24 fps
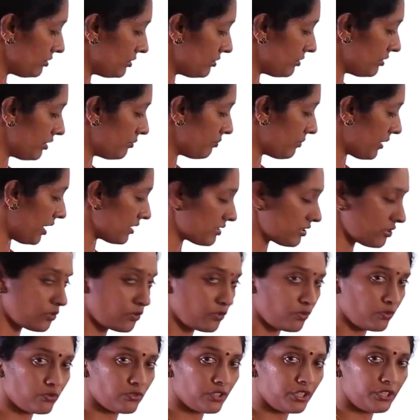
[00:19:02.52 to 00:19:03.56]
urine passes
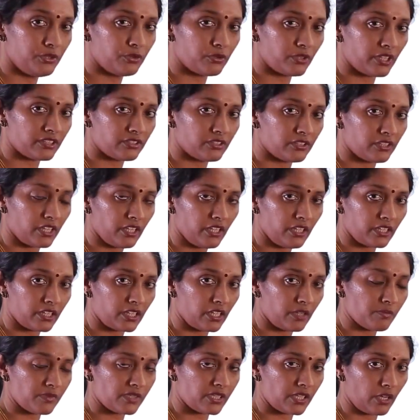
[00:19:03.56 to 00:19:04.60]
through the urethra,
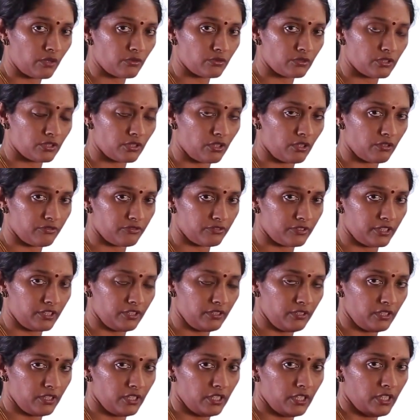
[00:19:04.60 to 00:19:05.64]
comes out of the